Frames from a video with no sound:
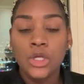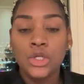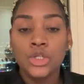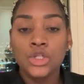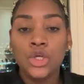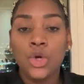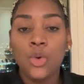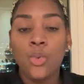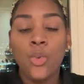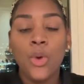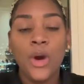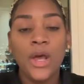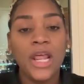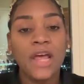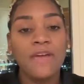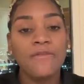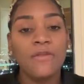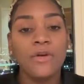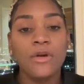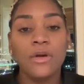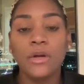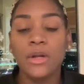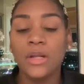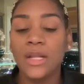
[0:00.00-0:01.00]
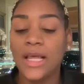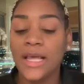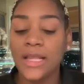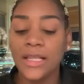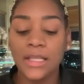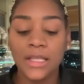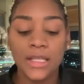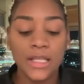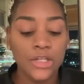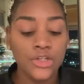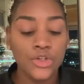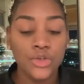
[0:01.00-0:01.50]
So whatever
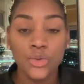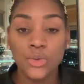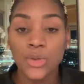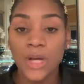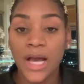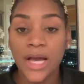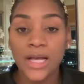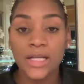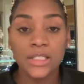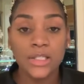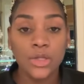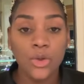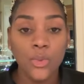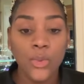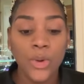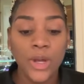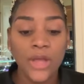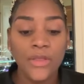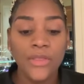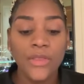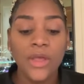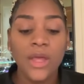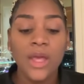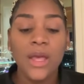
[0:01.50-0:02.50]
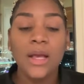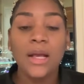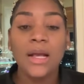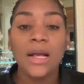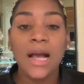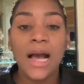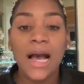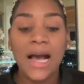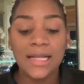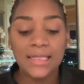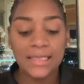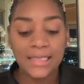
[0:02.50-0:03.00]
lender that you guys are with,
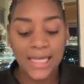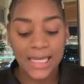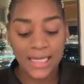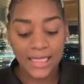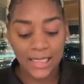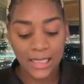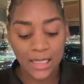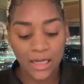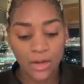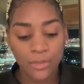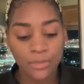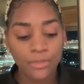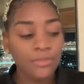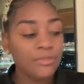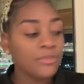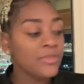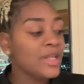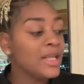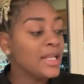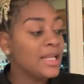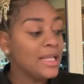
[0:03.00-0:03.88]
contact them,